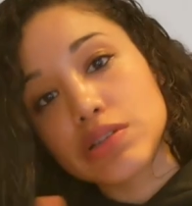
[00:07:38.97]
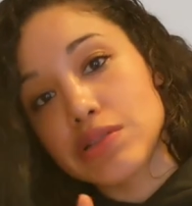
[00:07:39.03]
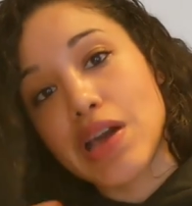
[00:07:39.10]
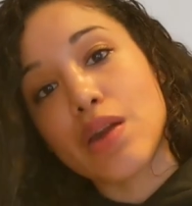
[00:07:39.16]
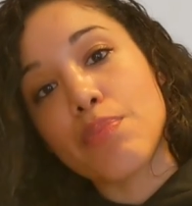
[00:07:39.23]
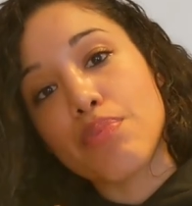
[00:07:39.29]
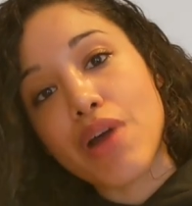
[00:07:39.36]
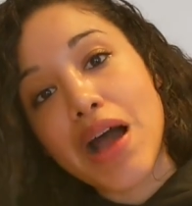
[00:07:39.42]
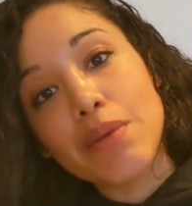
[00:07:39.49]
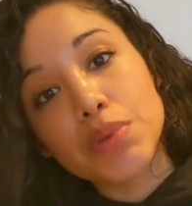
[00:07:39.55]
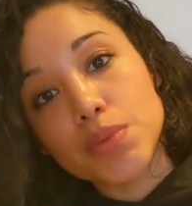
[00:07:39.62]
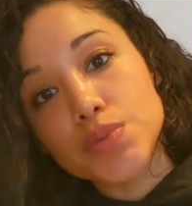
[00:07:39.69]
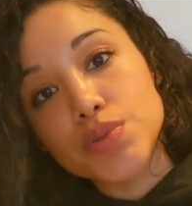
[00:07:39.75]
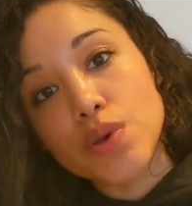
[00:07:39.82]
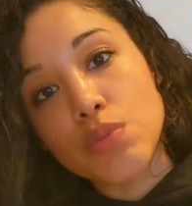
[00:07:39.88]
is not a
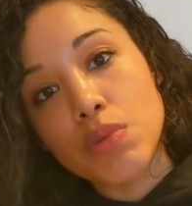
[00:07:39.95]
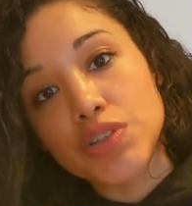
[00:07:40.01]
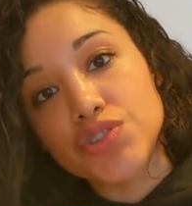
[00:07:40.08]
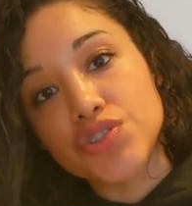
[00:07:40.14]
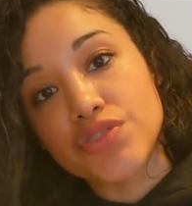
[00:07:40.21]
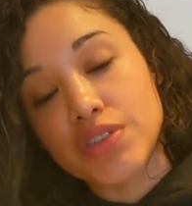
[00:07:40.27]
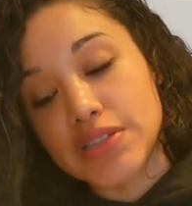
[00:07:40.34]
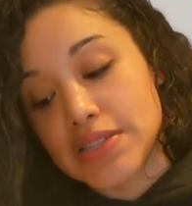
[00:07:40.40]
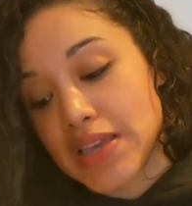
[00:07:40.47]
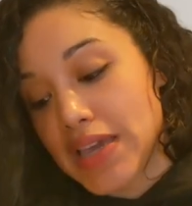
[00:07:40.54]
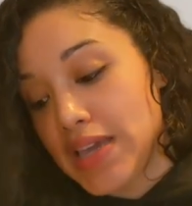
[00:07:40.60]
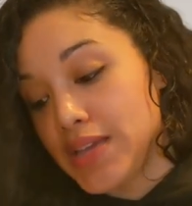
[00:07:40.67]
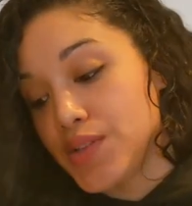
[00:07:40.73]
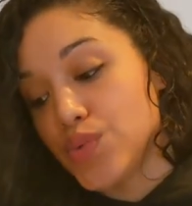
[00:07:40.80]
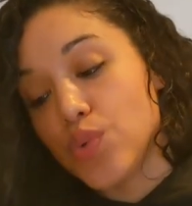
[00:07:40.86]
problem so much in this
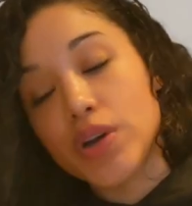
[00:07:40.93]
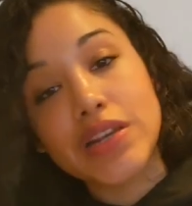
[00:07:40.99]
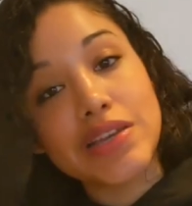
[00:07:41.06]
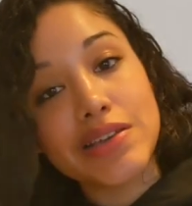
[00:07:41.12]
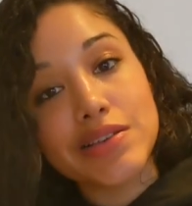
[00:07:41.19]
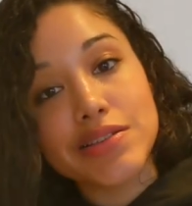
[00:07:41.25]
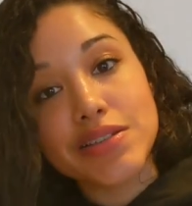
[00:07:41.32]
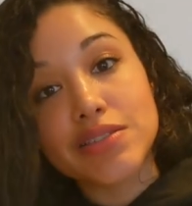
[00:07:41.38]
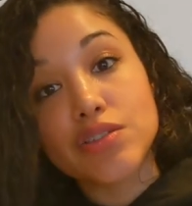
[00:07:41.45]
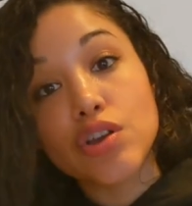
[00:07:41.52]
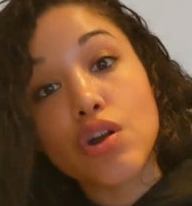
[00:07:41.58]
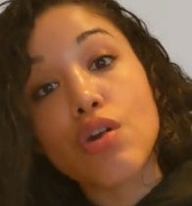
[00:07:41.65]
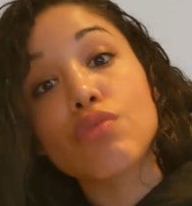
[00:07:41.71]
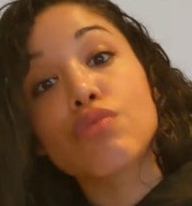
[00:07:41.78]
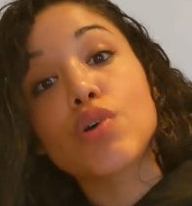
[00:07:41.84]
case. What is
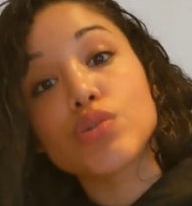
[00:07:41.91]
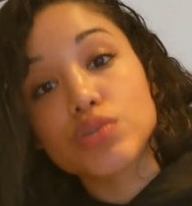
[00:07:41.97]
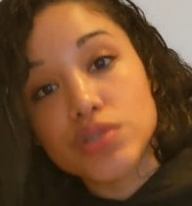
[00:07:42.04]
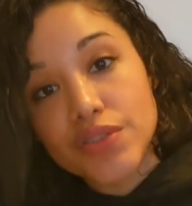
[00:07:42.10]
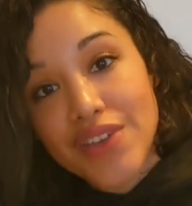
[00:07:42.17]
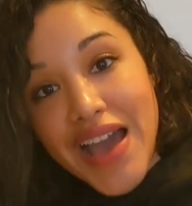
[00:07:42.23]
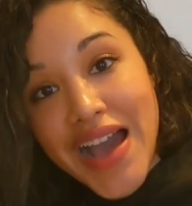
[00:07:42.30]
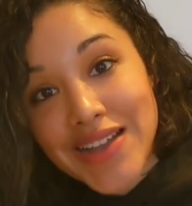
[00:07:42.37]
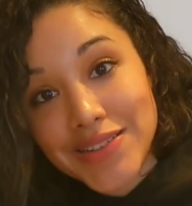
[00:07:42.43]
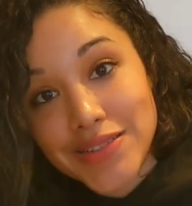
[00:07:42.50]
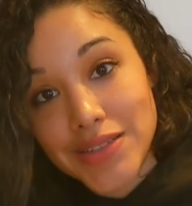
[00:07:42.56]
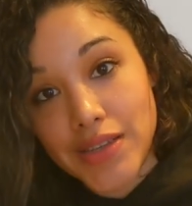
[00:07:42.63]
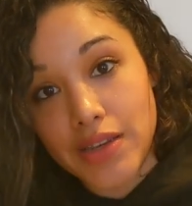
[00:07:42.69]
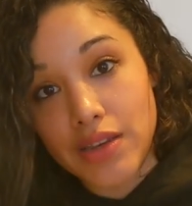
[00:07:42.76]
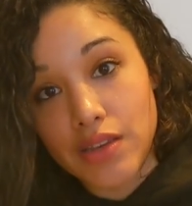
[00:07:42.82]
the corrosive
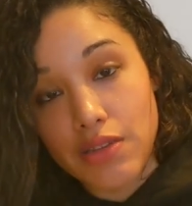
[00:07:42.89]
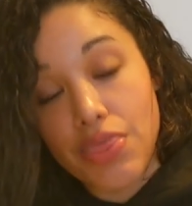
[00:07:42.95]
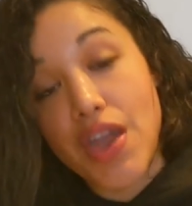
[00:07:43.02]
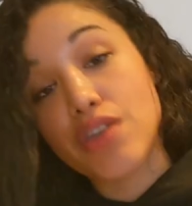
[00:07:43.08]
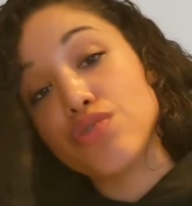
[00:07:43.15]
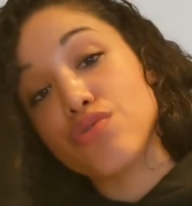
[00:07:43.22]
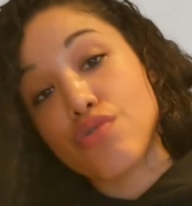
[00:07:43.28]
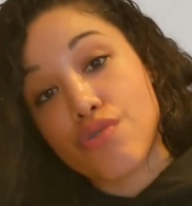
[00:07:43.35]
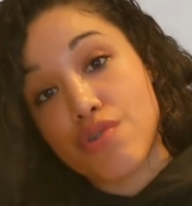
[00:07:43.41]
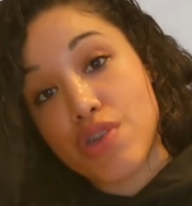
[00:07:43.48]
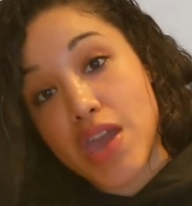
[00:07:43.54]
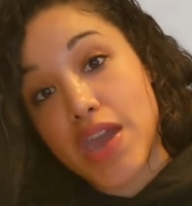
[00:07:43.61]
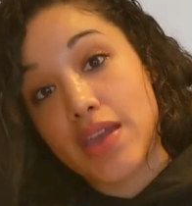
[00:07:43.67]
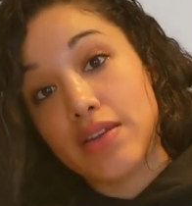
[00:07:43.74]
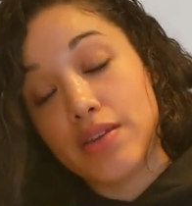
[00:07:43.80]
acid that you
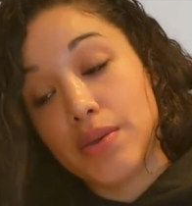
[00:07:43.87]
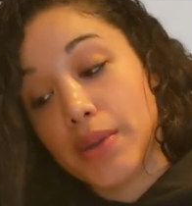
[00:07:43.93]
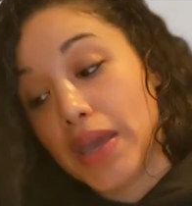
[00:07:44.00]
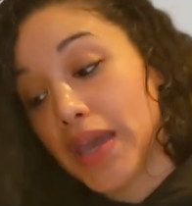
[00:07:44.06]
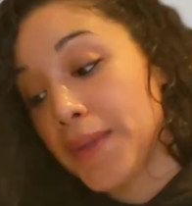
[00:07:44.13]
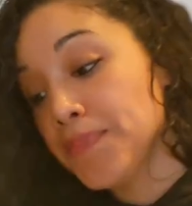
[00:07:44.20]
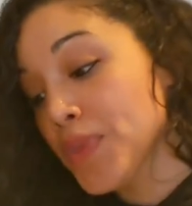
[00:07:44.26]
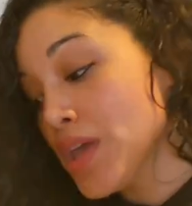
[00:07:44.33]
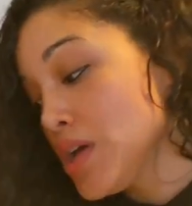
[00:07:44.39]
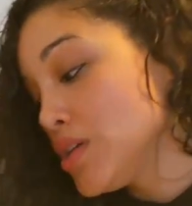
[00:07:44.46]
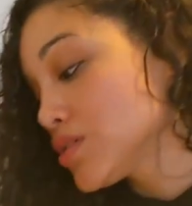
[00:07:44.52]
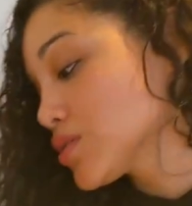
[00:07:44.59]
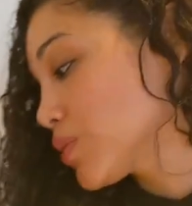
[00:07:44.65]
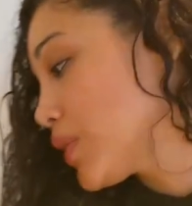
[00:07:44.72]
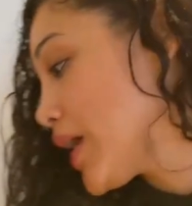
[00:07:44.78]
create, okay?
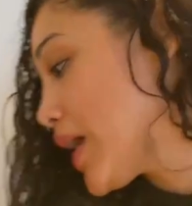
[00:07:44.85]
So